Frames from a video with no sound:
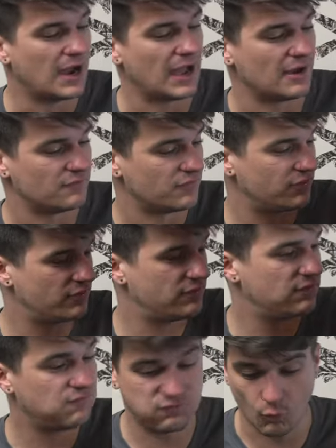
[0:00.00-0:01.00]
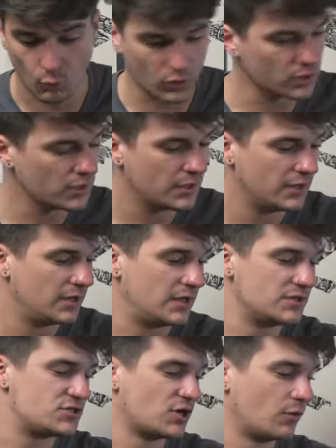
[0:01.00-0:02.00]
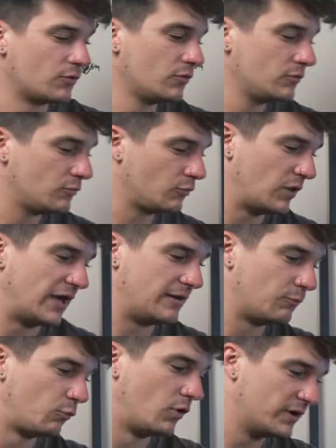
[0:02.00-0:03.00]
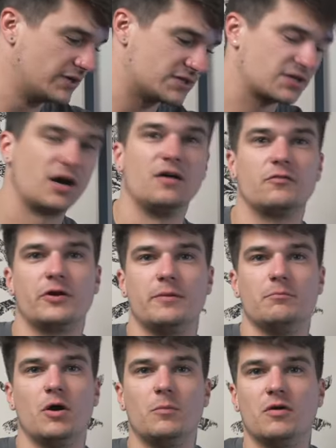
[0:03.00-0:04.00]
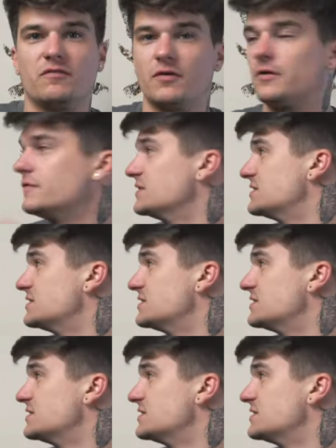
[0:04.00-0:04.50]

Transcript: I have four in total, and one is covered in Momo fur.